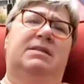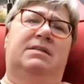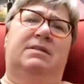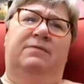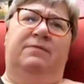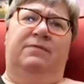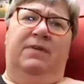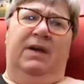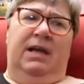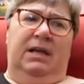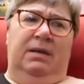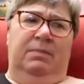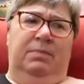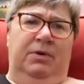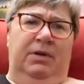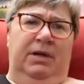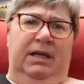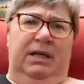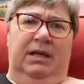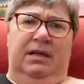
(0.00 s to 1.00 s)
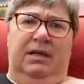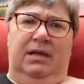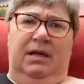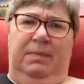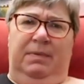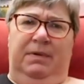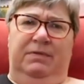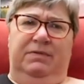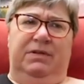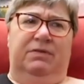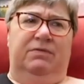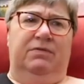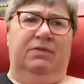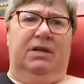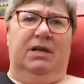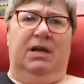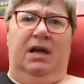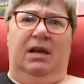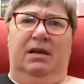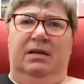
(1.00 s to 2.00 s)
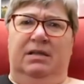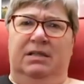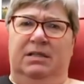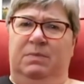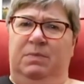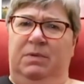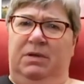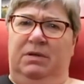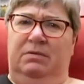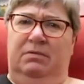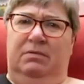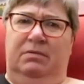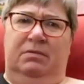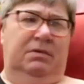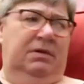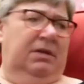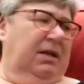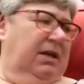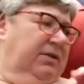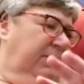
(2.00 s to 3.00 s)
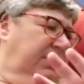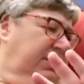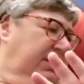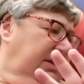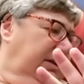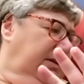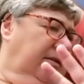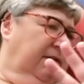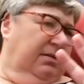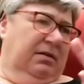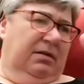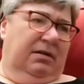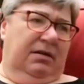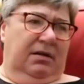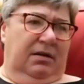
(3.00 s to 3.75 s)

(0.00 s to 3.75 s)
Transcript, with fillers: it's available in a couple of different colours, but nothing,